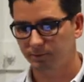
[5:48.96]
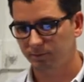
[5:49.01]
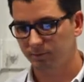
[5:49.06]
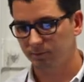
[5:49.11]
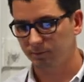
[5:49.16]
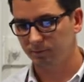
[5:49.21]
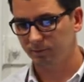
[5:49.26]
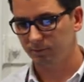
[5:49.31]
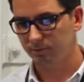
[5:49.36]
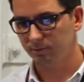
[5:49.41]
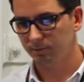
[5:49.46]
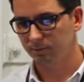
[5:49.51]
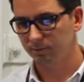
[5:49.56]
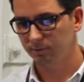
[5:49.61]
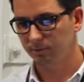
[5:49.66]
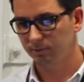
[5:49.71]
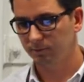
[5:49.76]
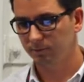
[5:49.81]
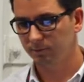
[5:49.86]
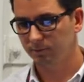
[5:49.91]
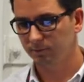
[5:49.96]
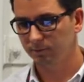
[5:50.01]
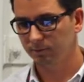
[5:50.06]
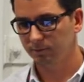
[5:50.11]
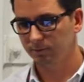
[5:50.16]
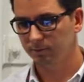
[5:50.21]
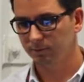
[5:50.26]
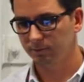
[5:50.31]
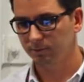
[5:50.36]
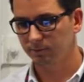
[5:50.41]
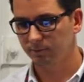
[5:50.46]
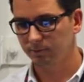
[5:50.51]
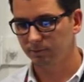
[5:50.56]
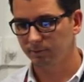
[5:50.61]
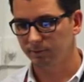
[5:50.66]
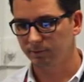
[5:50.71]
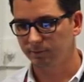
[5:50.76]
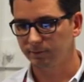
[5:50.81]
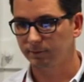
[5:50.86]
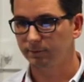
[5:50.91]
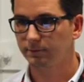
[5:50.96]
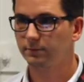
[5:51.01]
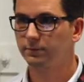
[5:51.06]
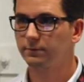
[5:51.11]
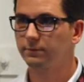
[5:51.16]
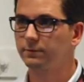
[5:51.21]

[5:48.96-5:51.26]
Nobody speaks.